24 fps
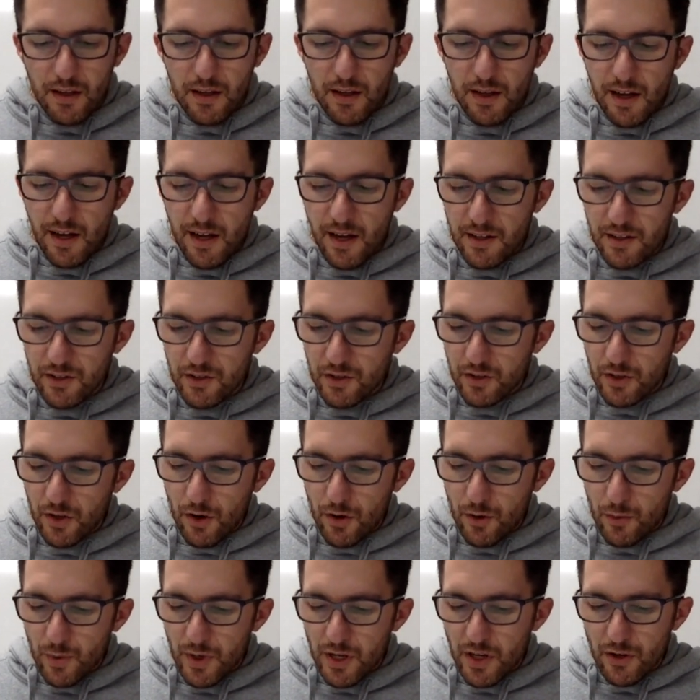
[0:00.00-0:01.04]
And
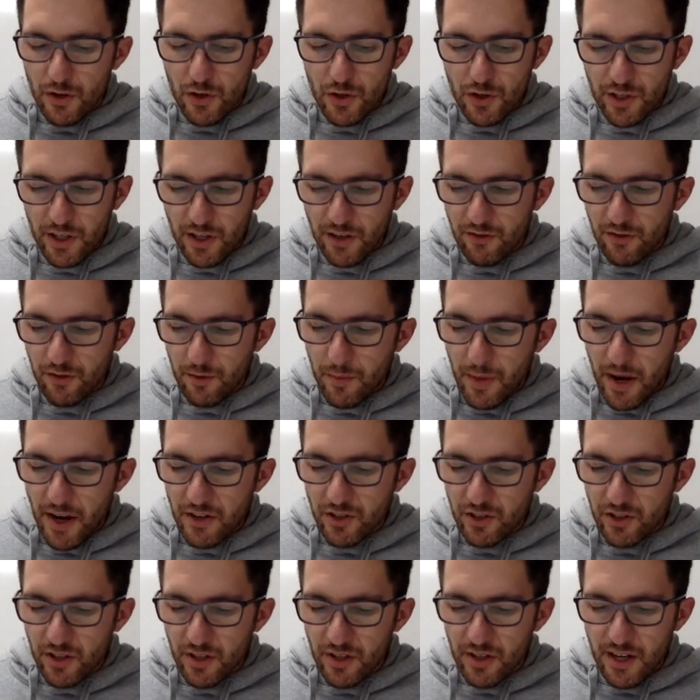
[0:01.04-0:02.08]
so we can use that
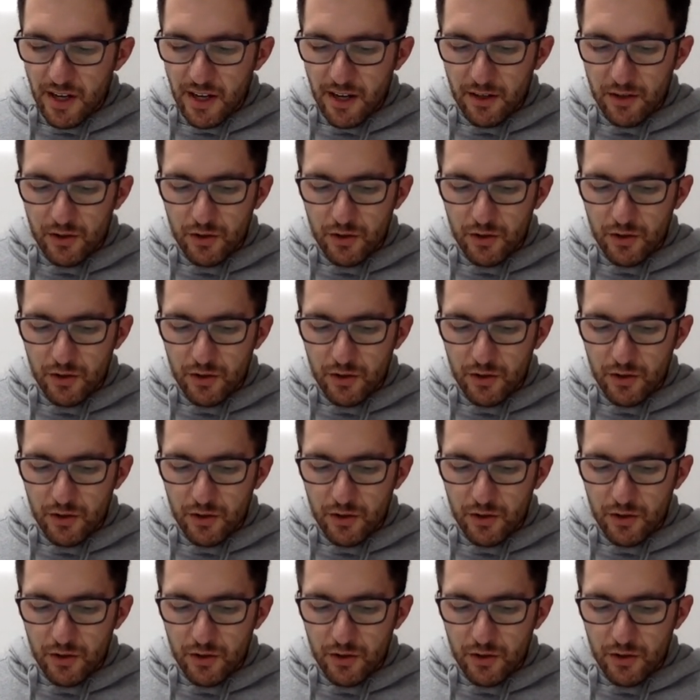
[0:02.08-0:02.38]
information now